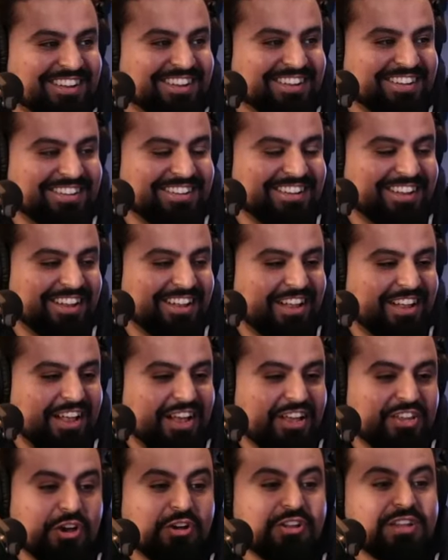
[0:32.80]
Good.
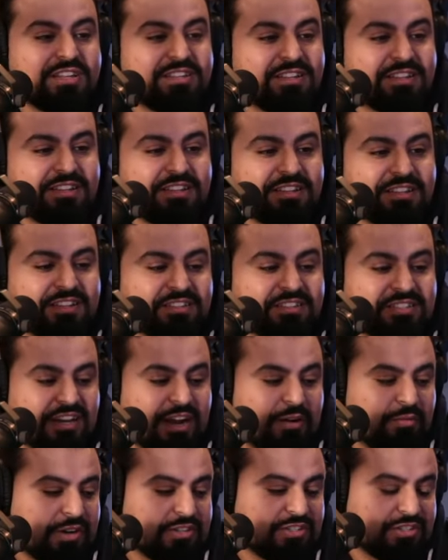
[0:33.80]
Yo, li- listen, I
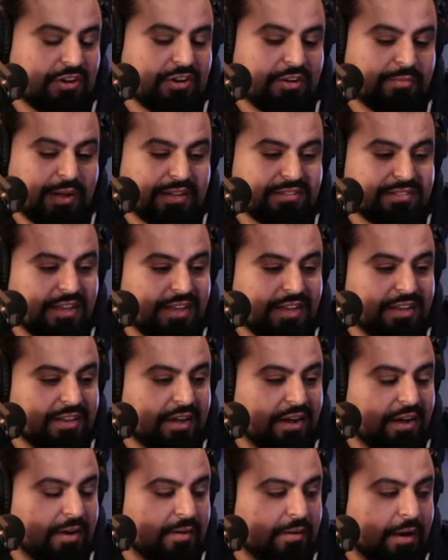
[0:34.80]
want to start off by saying
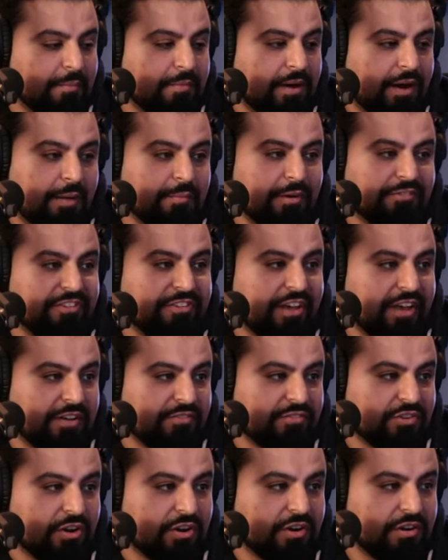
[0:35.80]
uh, I'm, I'm a fan
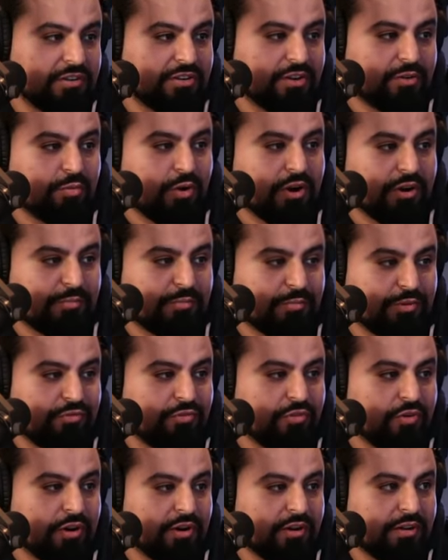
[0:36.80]
of your, your work
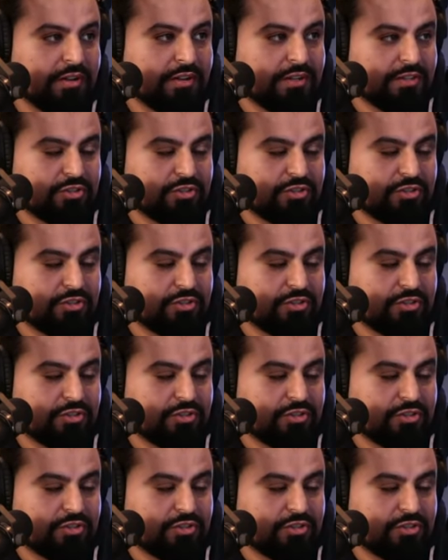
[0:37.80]
before.